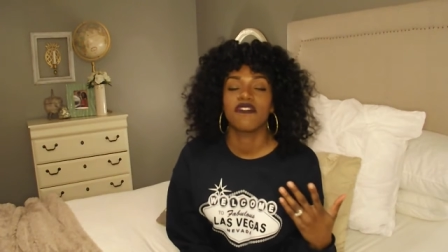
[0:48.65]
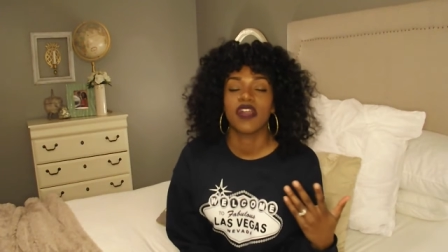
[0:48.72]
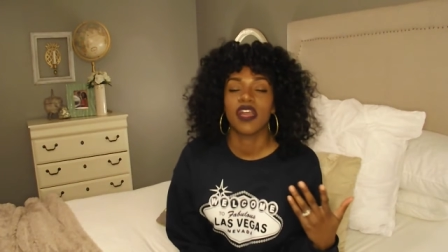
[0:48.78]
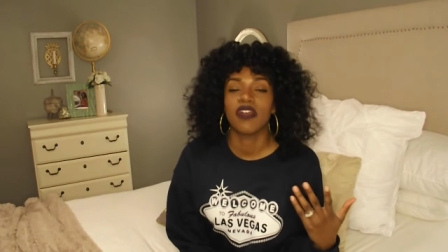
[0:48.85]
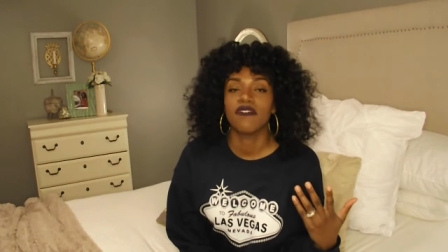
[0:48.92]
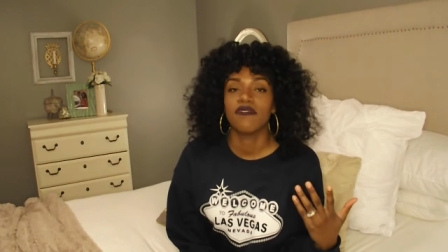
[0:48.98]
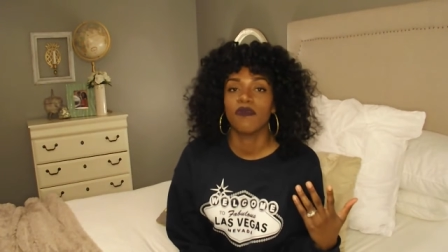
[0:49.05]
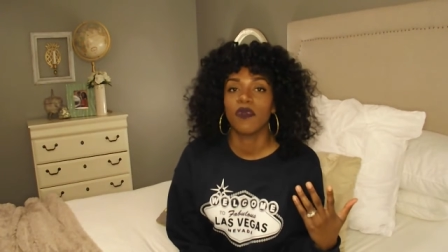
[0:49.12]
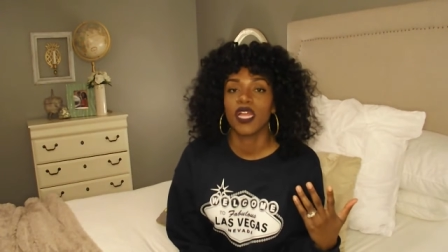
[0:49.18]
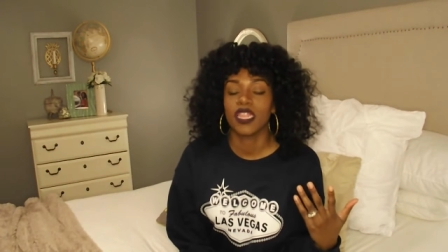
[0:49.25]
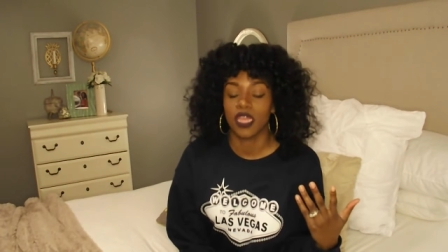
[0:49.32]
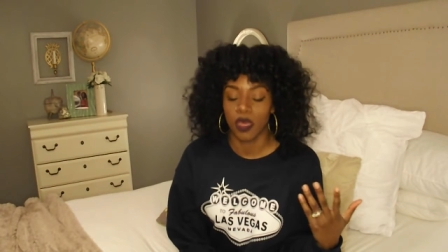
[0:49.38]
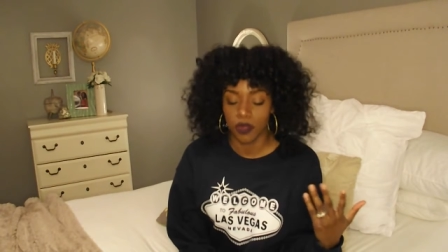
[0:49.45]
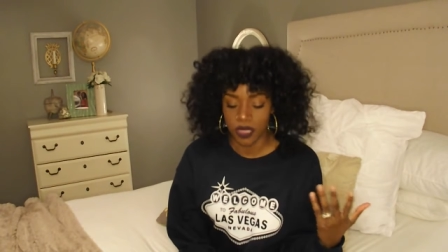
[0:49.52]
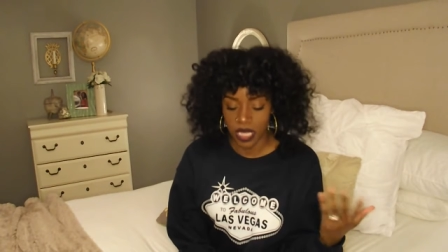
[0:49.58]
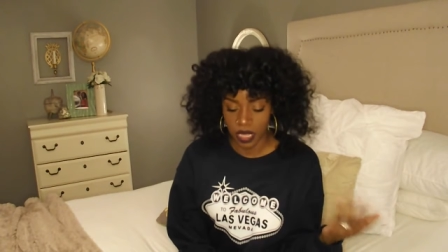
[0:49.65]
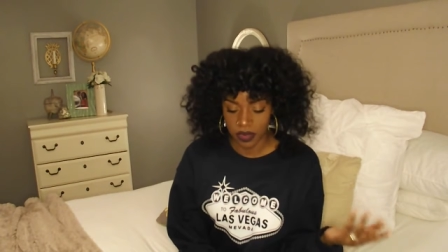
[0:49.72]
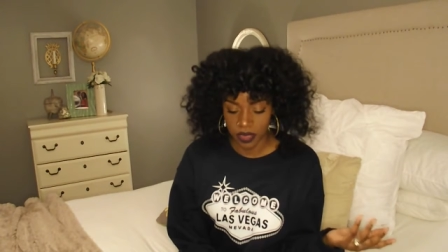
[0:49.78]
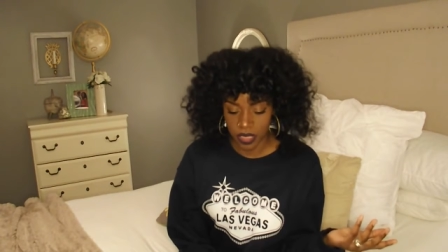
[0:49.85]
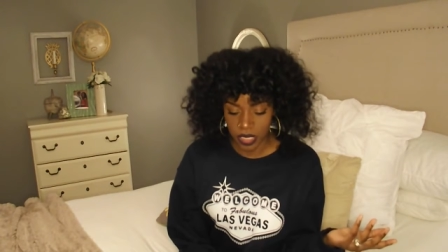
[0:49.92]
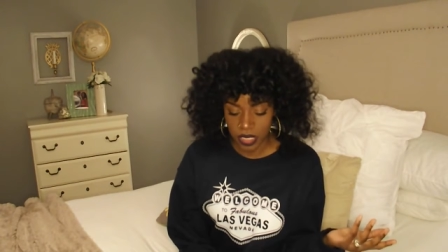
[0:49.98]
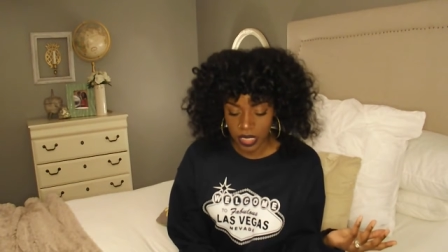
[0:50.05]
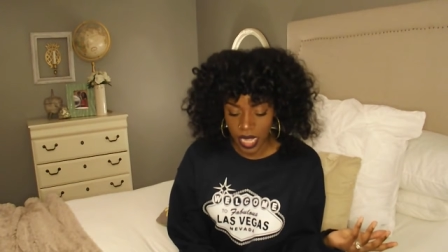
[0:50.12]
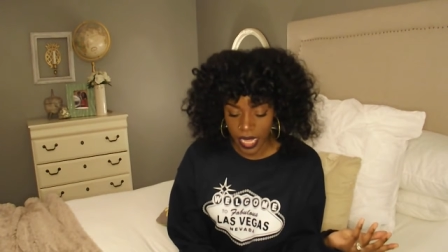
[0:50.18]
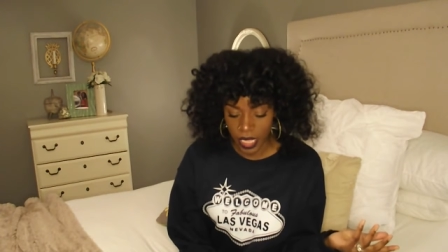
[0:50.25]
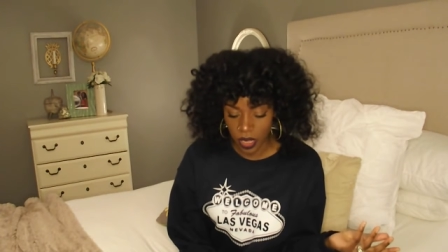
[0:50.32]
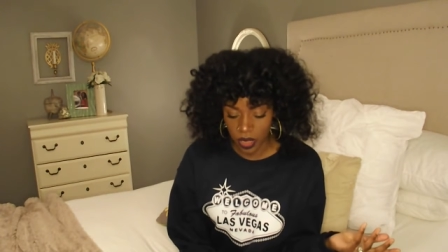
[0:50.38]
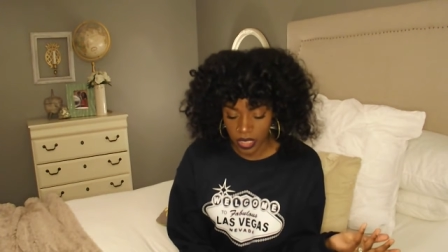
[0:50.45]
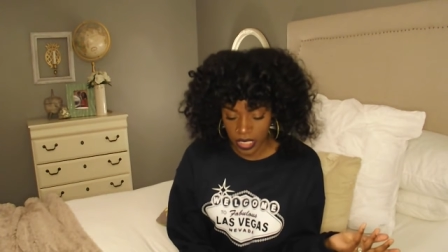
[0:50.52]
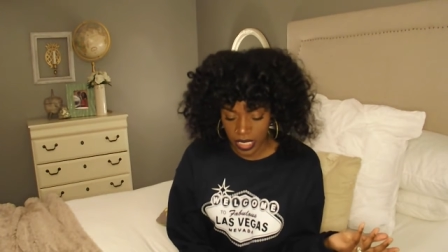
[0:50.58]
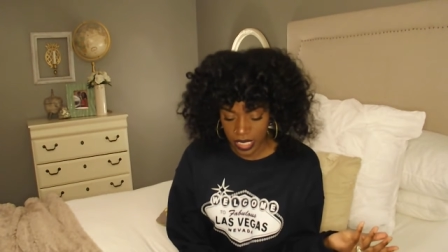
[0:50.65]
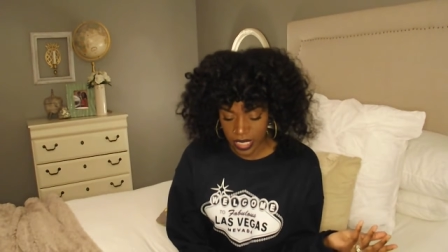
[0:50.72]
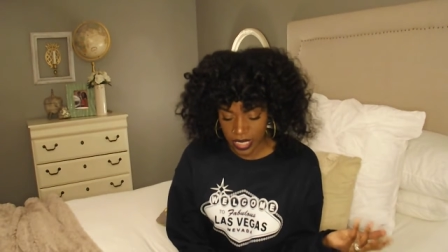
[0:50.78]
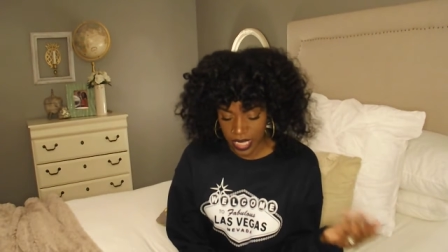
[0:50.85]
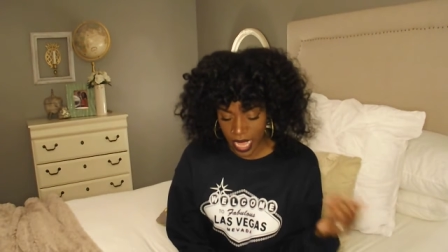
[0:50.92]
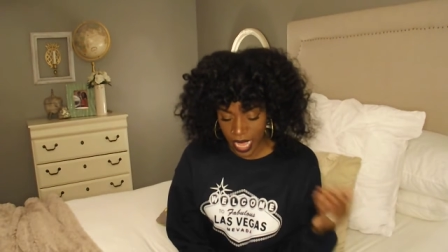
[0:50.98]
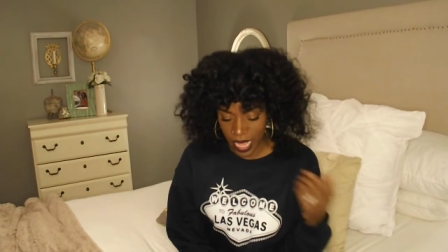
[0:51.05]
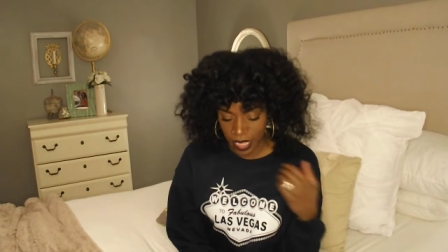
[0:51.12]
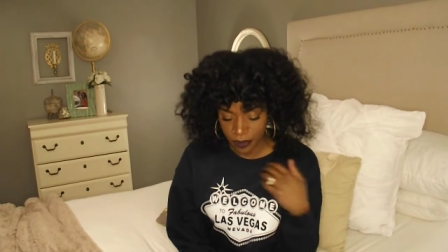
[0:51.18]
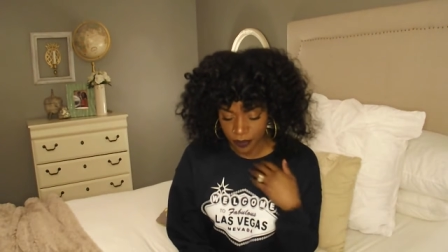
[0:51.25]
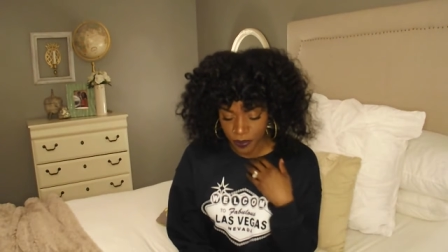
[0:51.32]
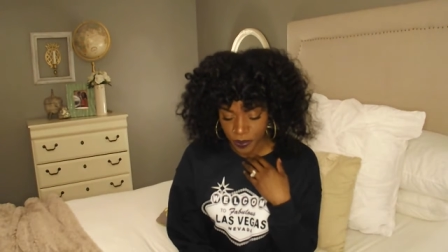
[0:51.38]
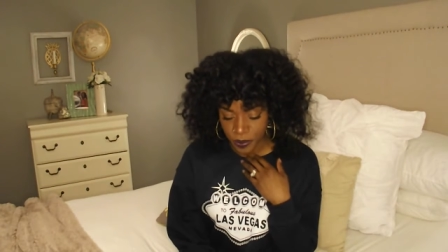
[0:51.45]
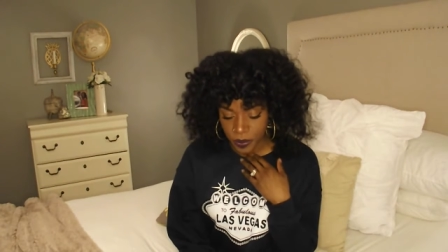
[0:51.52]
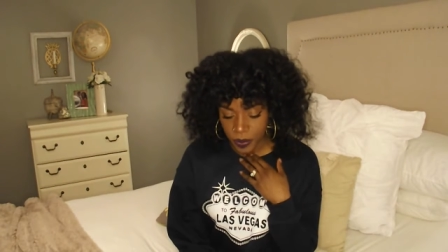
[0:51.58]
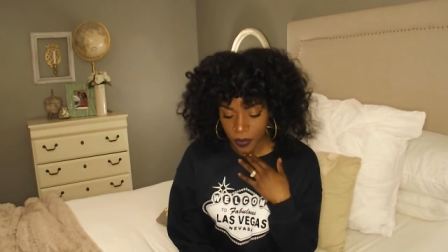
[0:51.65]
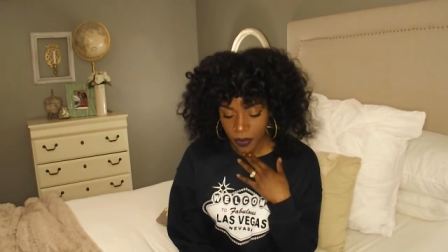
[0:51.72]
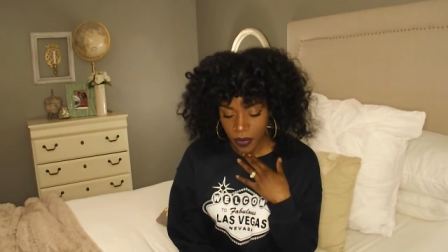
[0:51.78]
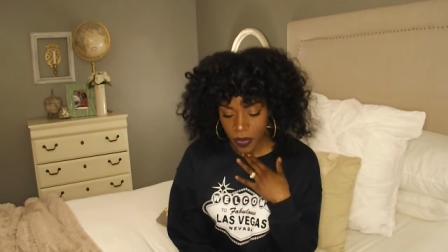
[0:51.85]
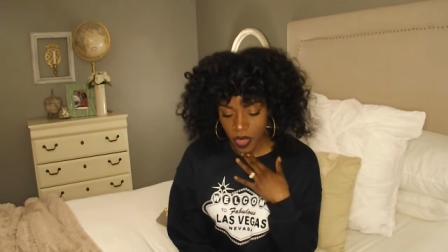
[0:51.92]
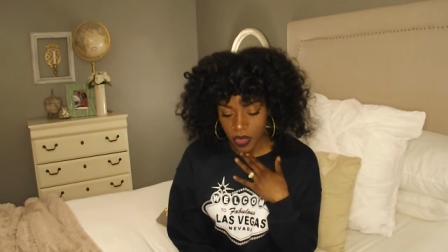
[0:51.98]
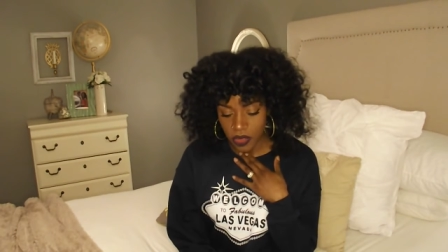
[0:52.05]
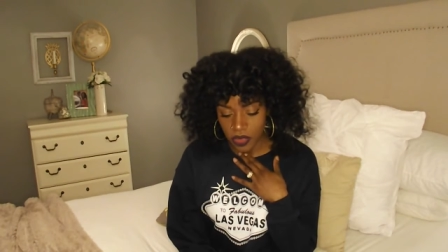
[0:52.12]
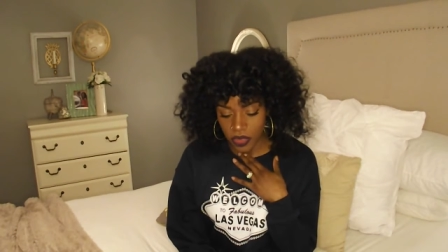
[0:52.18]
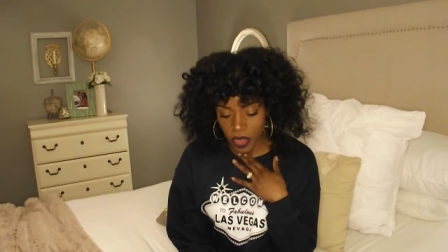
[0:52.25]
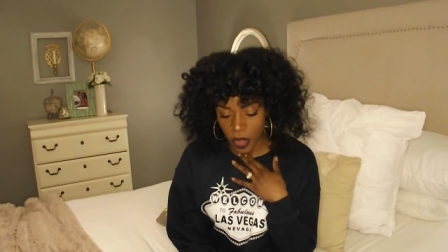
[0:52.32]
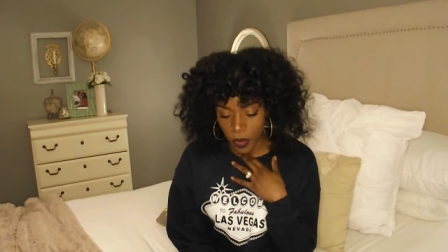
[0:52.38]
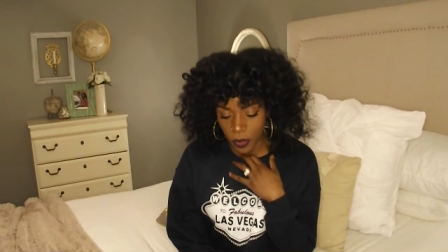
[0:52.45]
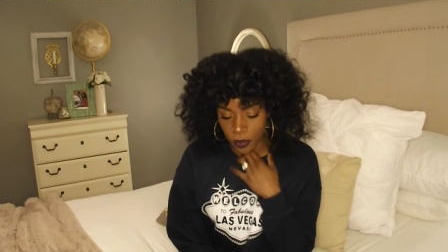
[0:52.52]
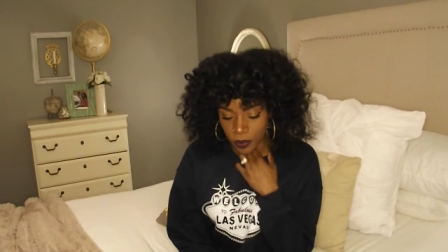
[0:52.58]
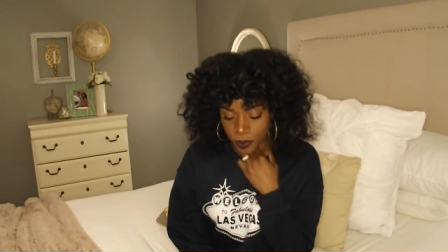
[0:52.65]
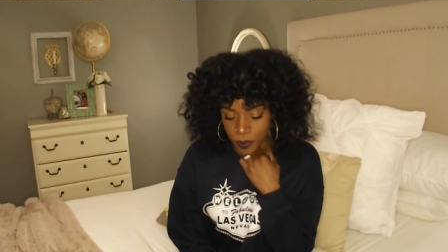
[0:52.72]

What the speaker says: of what the hotels look like on the inside. So,